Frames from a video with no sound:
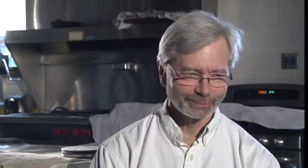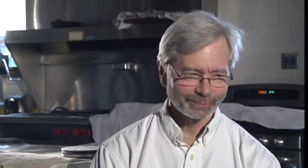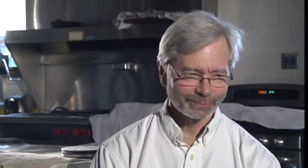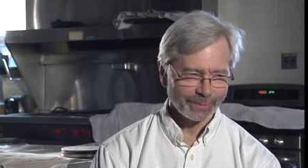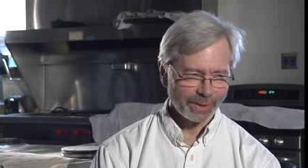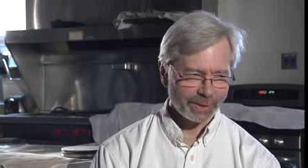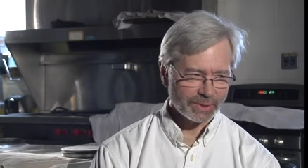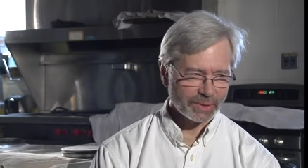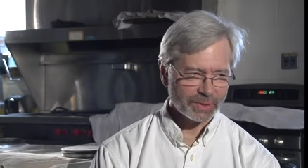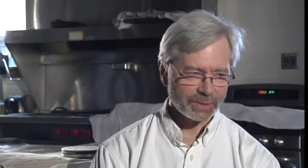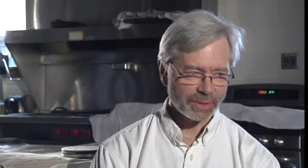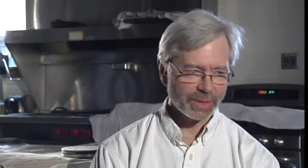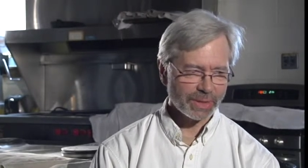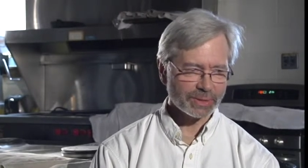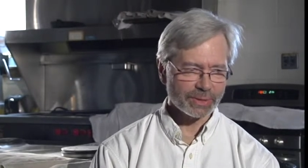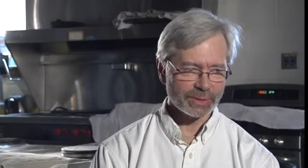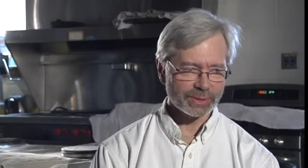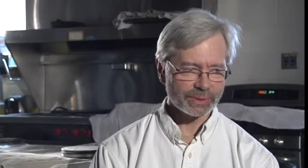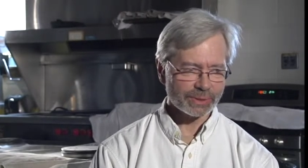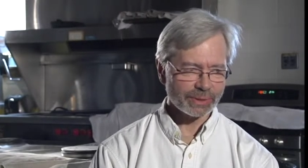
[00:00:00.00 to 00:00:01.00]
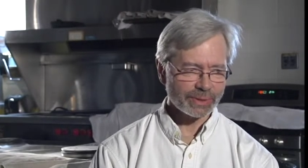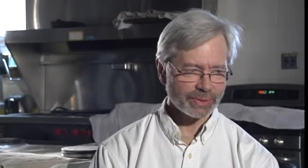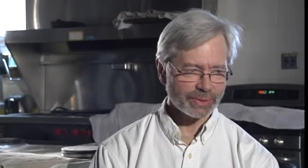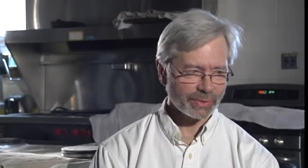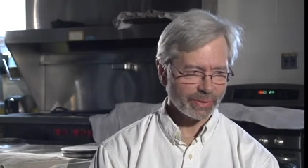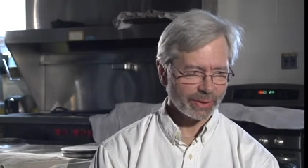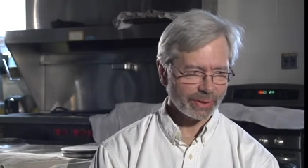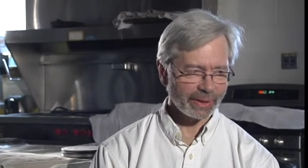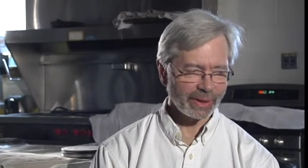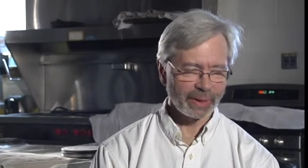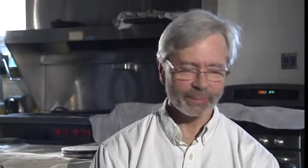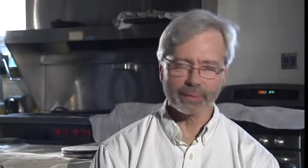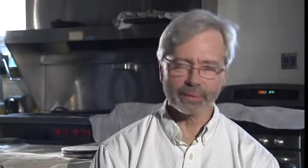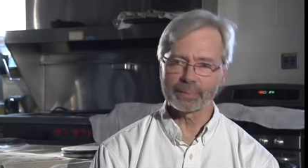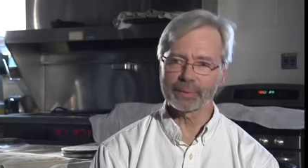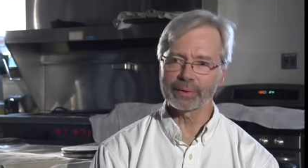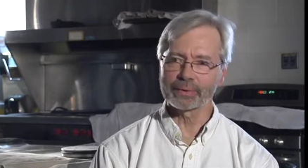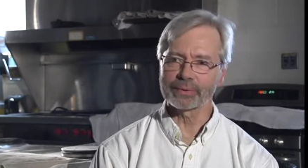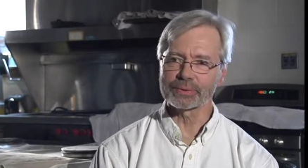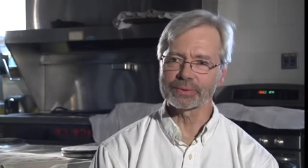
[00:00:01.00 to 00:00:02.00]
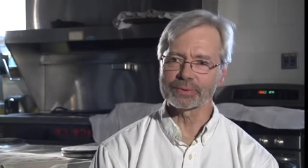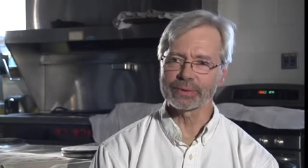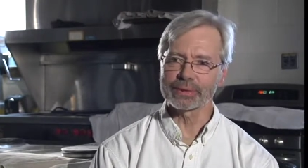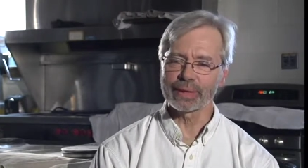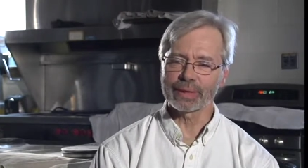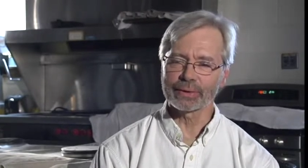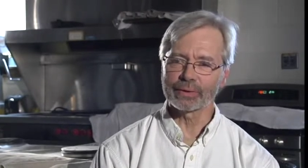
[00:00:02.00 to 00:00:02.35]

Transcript: it's Jesus, and he's trying to help them understand